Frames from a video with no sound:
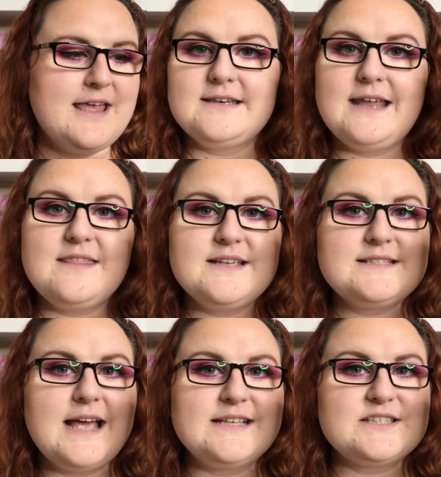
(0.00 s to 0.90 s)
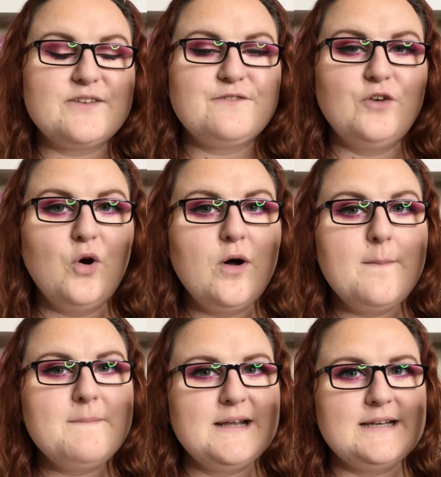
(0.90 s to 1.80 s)
Now this has 4
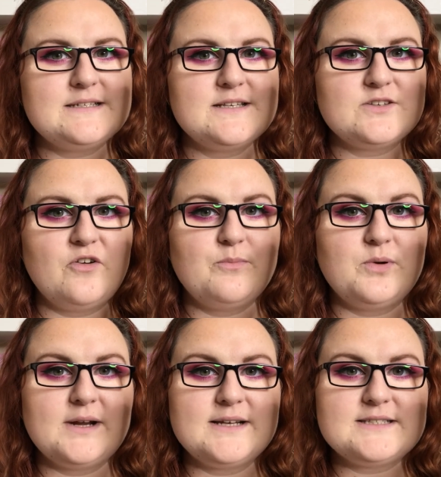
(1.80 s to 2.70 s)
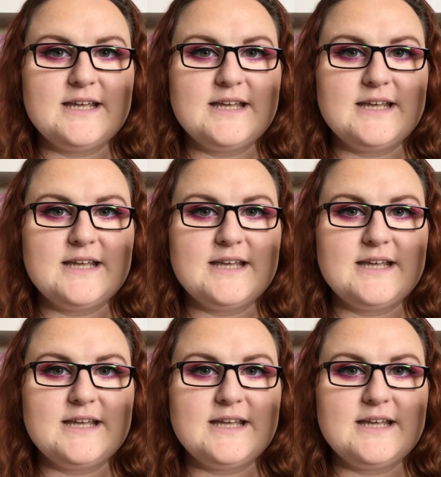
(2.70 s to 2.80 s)
millilitres of product